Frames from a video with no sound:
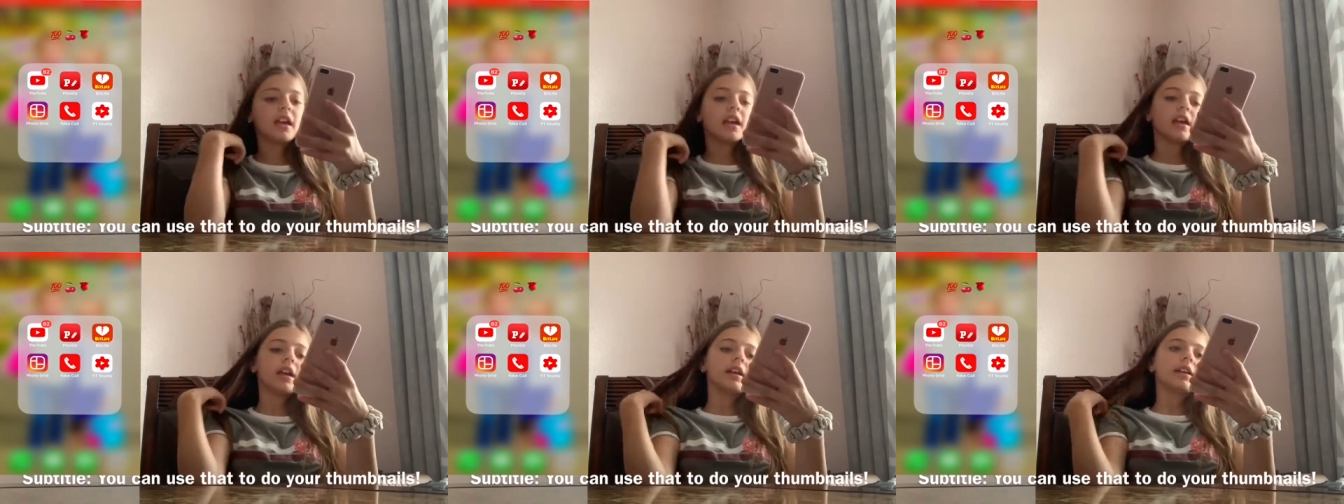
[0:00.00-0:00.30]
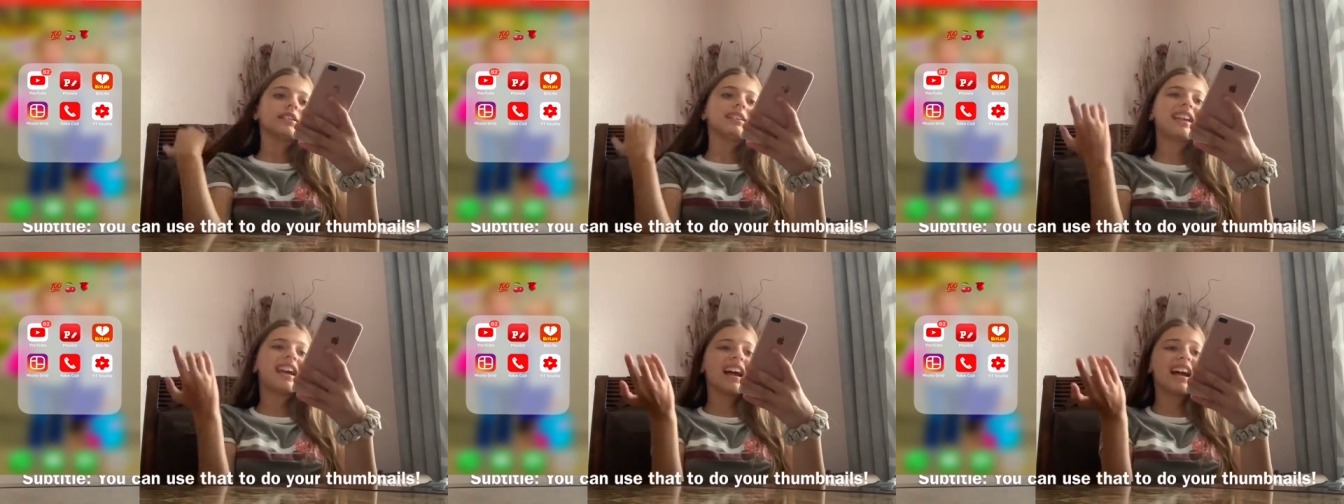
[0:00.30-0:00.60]

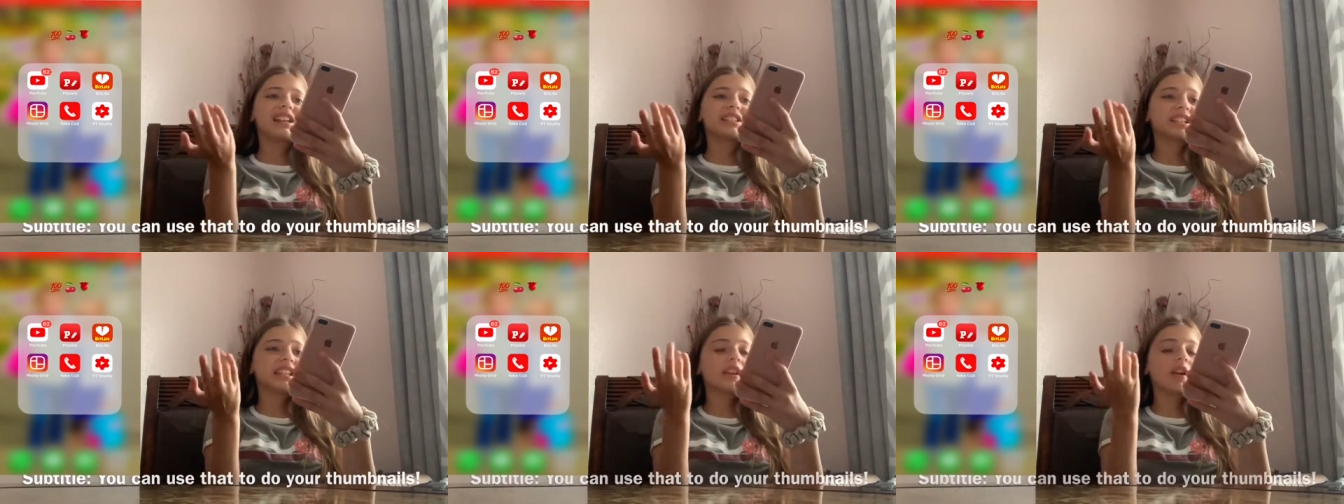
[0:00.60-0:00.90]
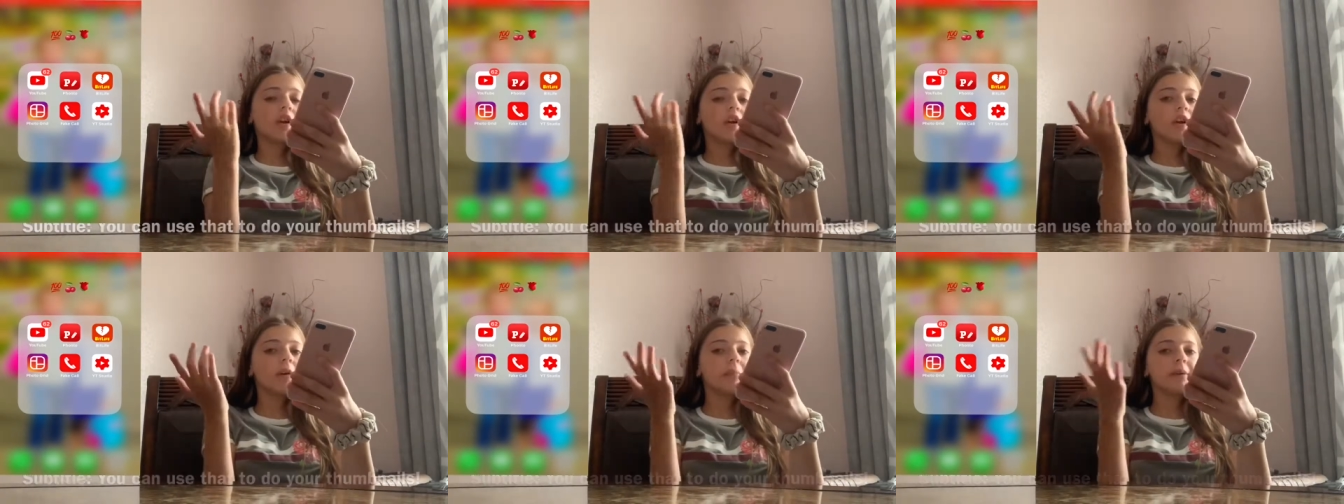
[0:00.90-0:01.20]
Yeah, take
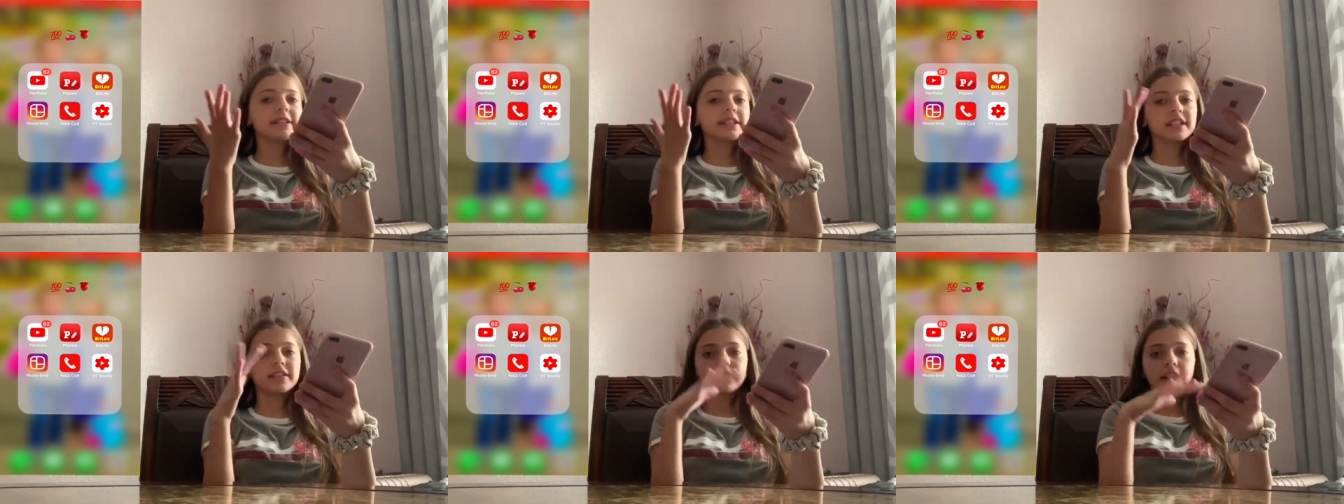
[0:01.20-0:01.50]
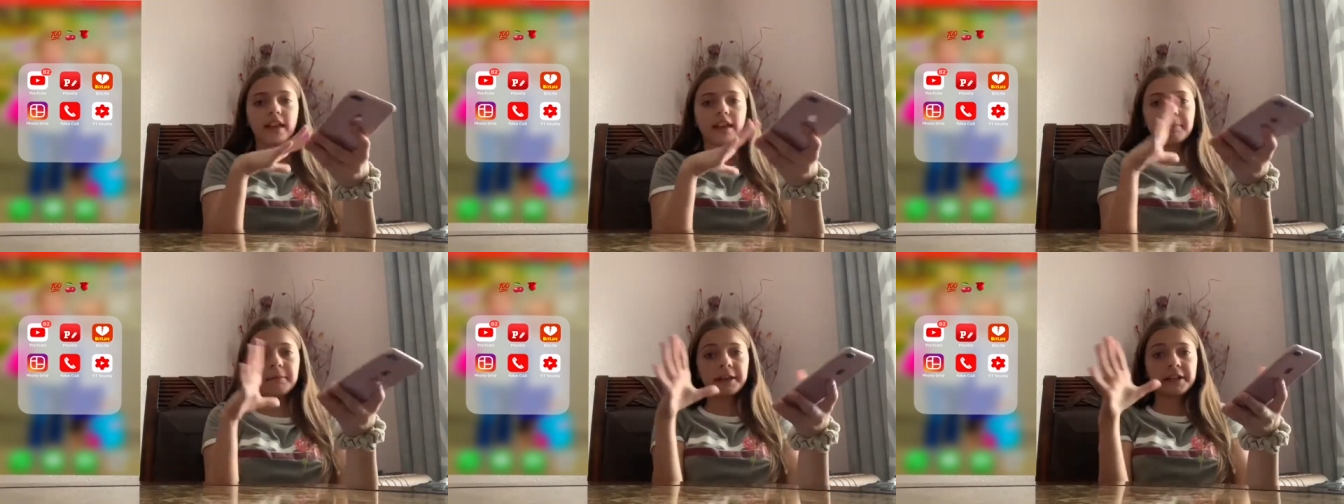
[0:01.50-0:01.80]
a whole bunch of
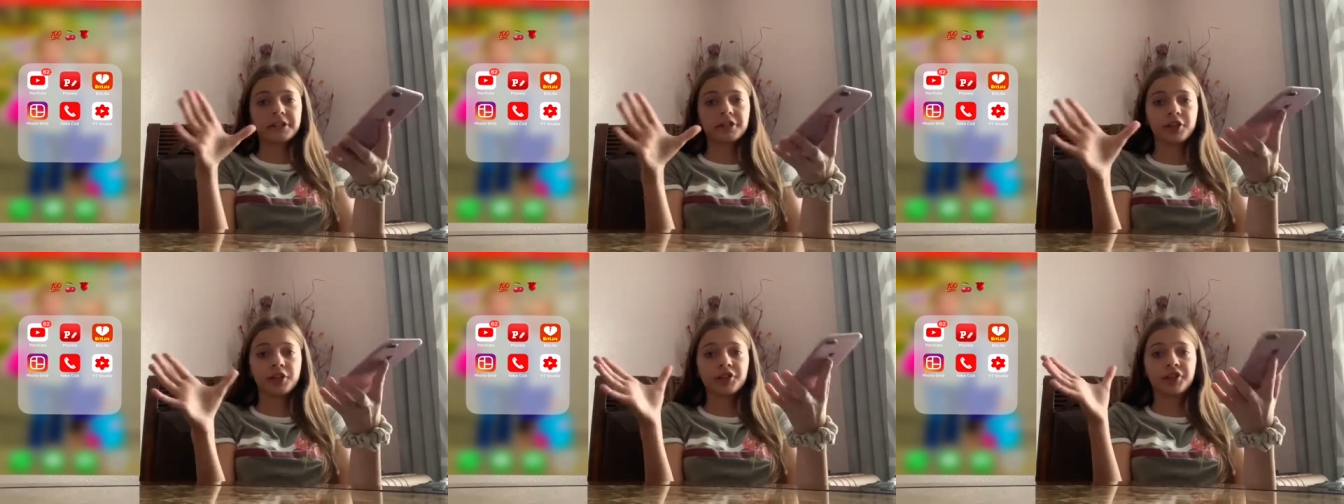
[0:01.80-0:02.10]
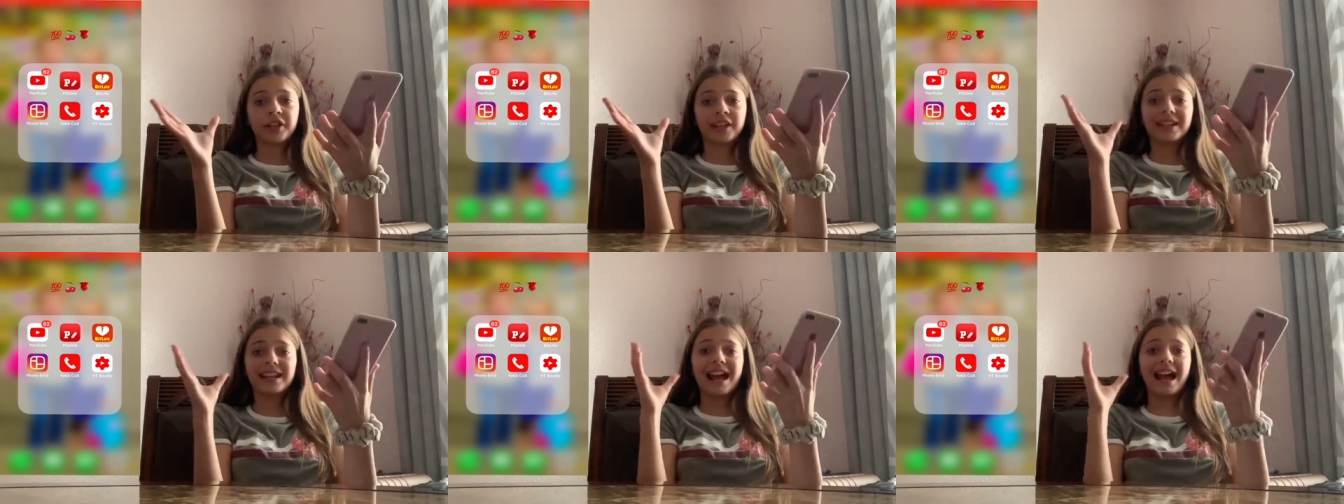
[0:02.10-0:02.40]
like pictures.
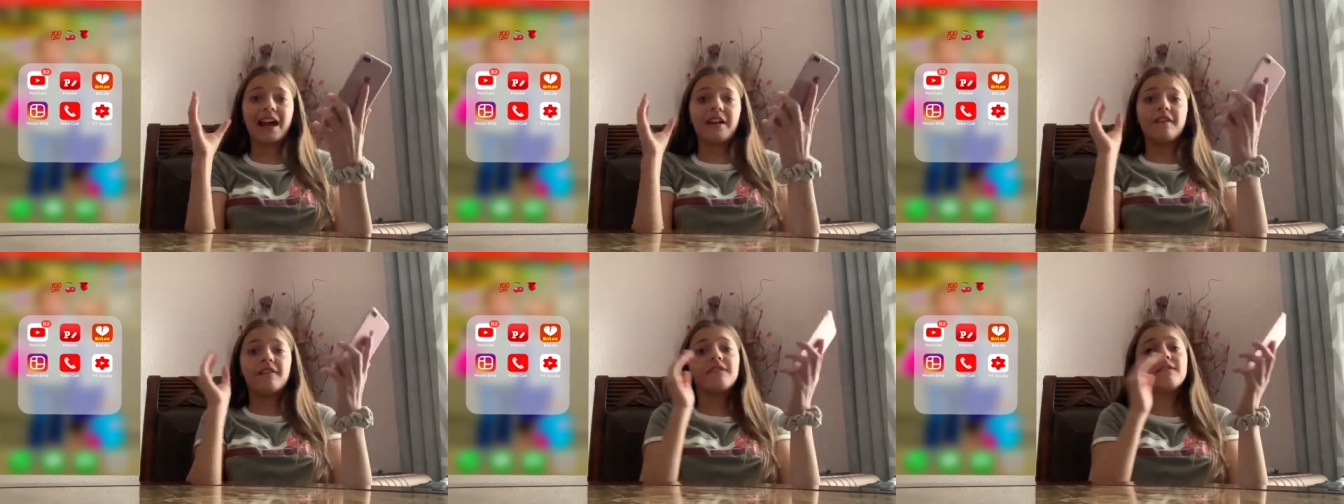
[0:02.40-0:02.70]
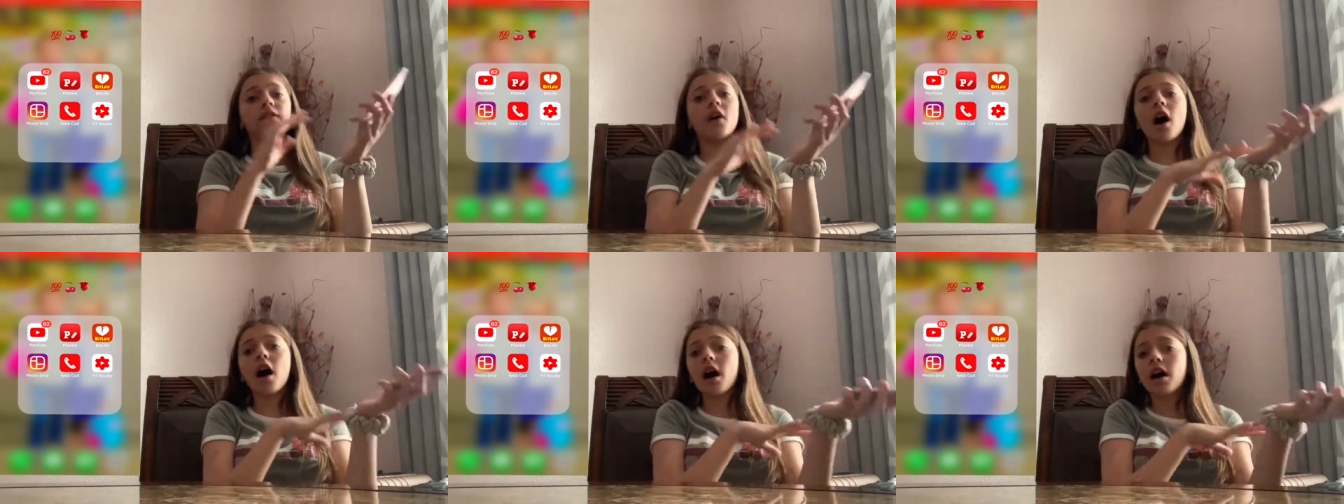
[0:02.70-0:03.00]
You can add
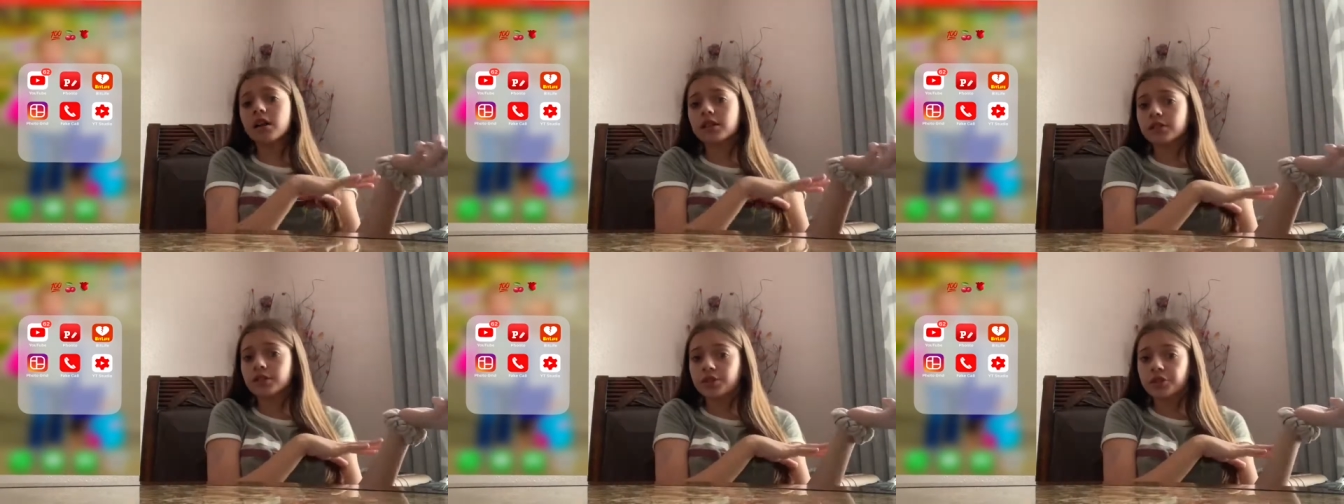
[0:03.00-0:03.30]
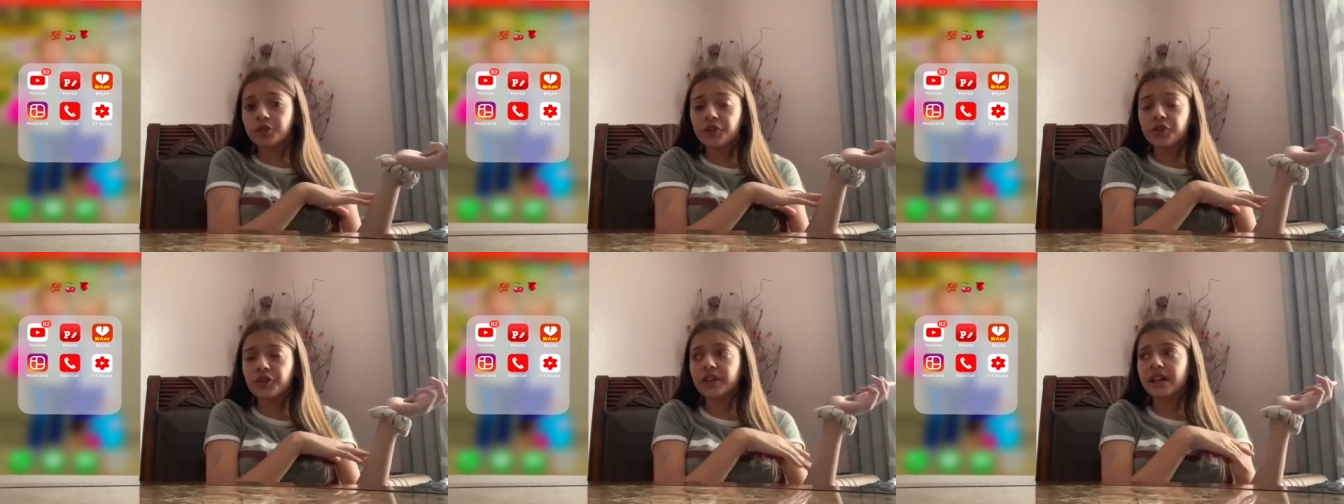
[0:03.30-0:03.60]
fonts
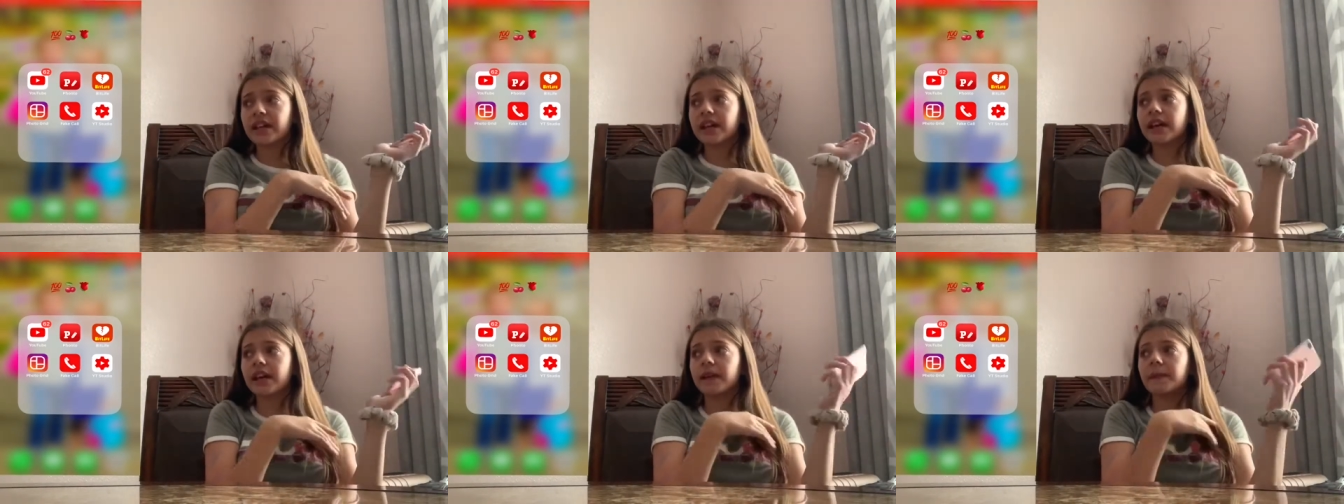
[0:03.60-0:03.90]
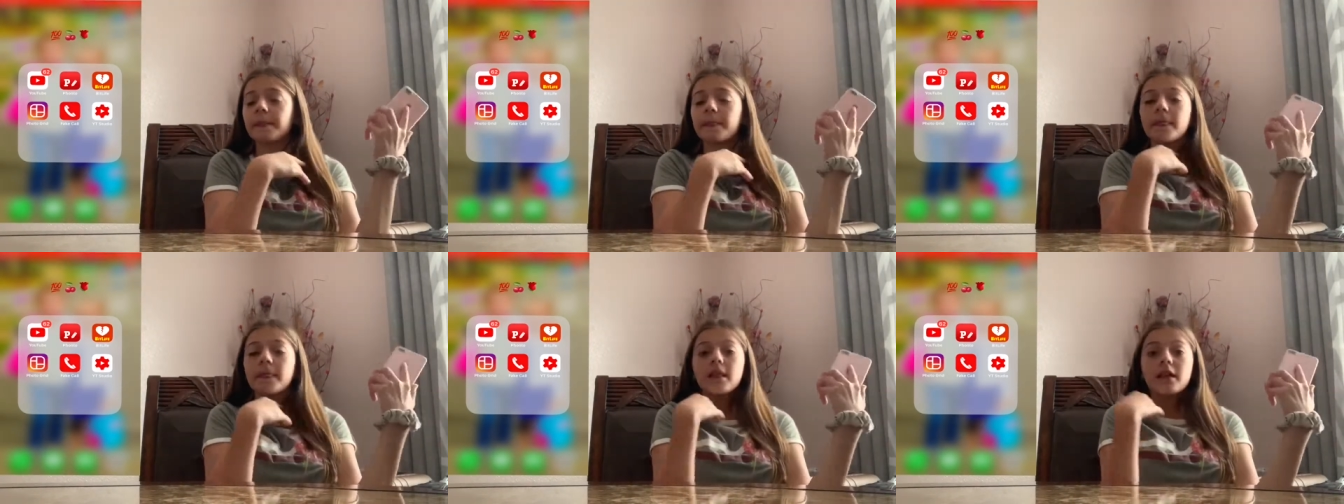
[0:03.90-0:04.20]
to it.